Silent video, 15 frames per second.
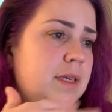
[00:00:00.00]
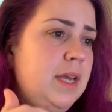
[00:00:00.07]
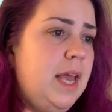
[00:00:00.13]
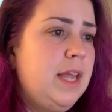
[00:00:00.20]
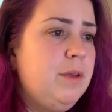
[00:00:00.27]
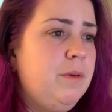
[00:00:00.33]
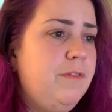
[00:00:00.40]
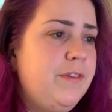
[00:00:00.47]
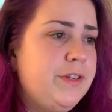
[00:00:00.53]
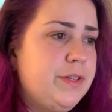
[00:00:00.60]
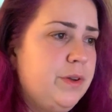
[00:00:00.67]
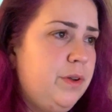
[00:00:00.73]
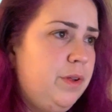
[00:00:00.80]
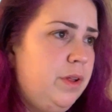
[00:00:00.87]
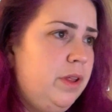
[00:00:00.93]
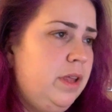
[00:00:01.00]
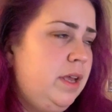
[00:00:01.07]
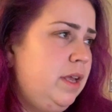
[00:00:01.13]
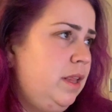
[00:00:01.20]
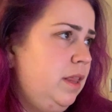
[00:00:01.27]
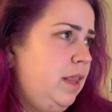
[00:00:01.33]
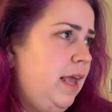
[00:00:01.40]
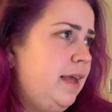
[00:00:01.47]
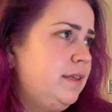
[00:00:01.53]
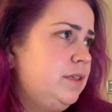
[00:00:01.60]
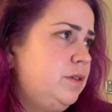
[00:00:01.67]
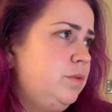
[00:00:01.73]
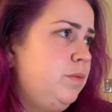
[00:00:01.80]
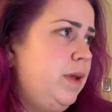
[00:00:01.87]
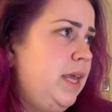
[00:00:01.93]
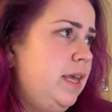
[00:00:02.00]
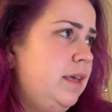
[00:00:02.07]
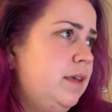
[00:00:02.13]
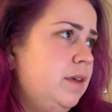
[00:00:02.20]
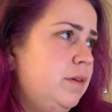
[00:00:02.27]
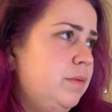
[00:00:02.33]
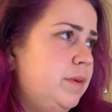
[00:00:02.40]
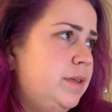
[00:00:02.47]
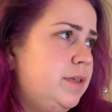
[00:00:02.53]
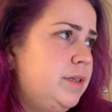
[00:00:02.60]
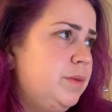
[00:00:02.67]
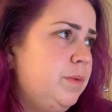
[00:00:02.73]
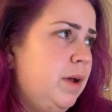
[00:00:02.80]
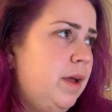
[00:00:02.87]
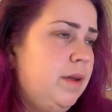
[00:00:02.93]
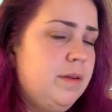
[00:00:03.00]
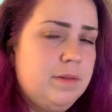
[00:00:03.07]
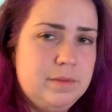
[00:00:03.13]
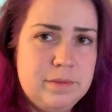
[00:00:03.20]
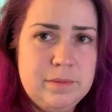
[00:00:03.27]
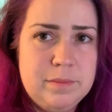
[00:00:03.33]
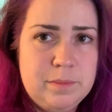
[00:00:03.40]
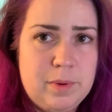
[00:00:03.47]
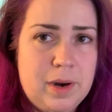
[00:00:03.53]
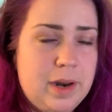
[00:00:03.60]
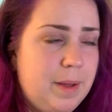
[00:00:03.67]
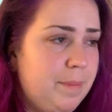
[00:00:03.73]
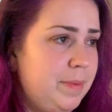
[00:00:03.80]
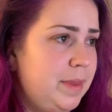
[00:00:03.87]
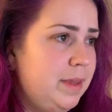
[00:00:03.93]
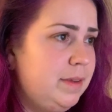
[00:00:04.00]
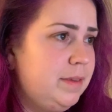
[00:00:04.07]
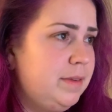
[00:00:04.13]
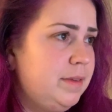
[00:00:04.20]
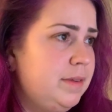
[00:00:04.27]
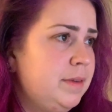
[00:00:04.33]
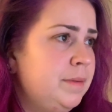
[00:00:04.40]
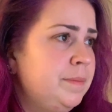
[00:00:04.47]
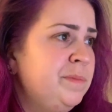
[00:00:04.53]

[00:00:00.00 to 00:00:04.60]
annual physical last week, which is what brought up this